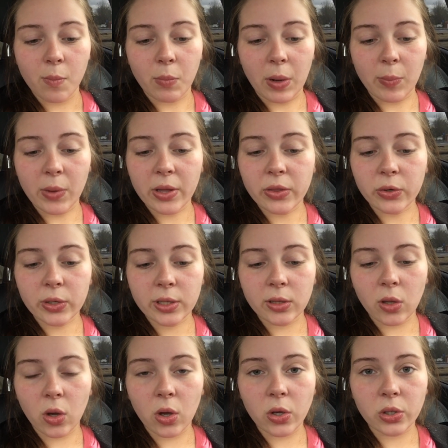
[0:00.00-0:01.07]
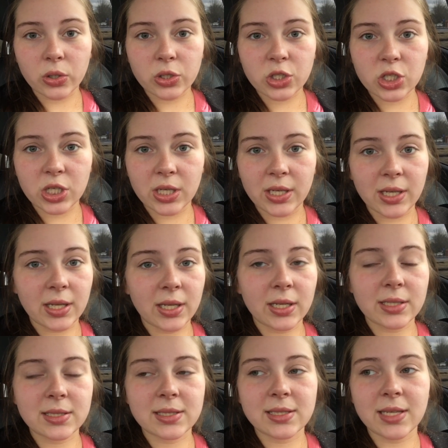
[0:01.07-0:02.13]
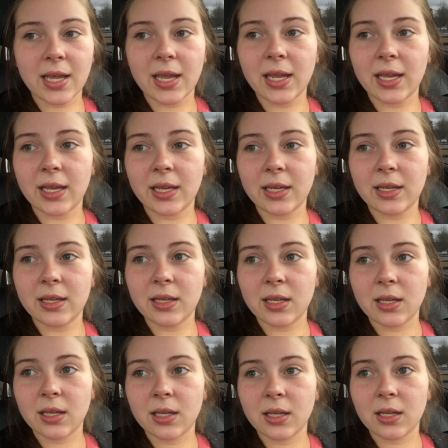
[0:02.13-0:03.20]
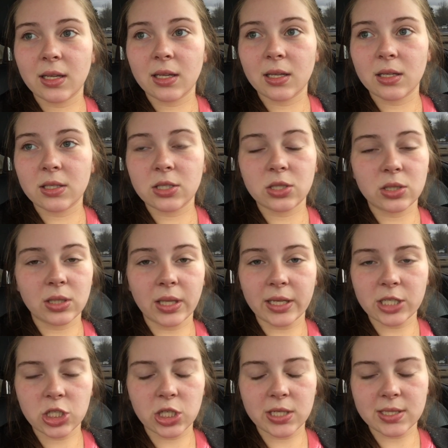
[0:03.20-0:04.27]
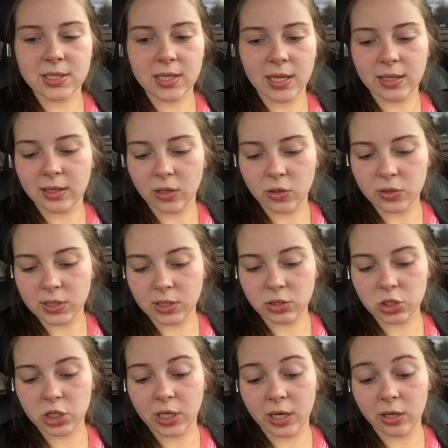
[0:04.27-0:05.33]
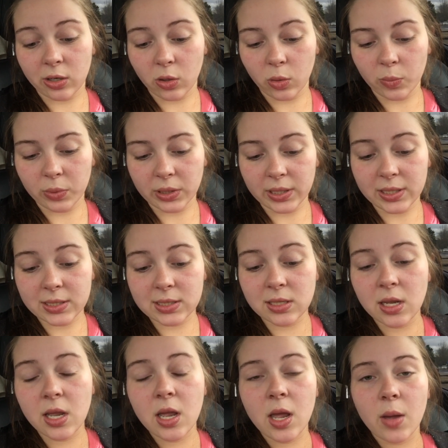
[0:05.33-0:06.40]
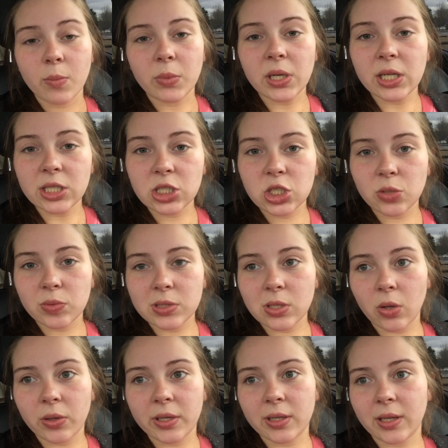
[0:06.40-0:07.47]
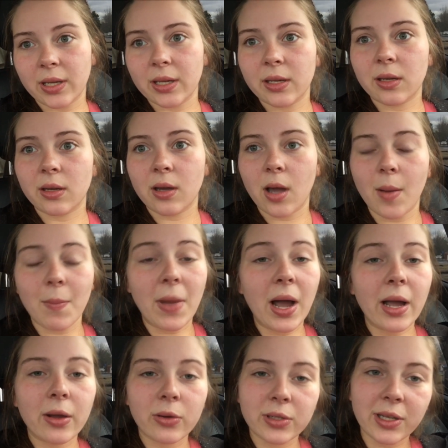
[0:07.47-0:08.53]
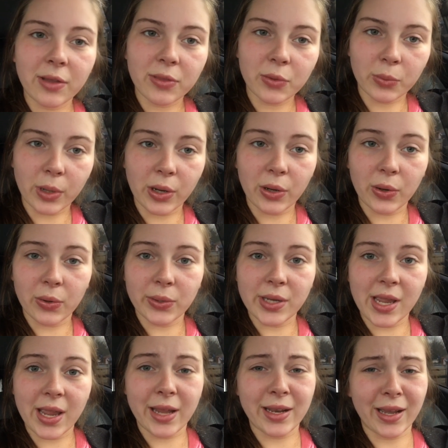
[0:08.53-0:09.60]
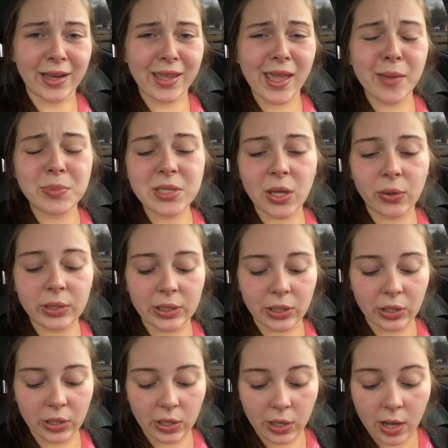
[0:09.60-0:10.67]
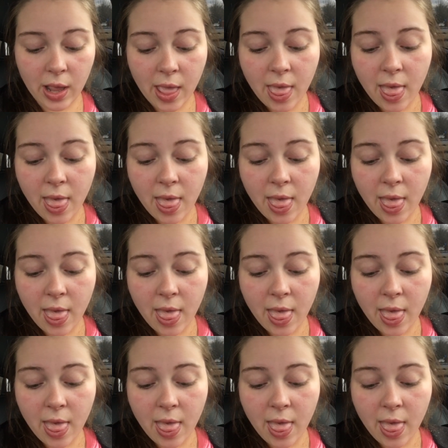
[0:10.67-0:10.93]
my mother-in-law, she stayed, like, she didn't stay at the hotel, she had her own place, but she was only like a mile down the road, and I kept telling her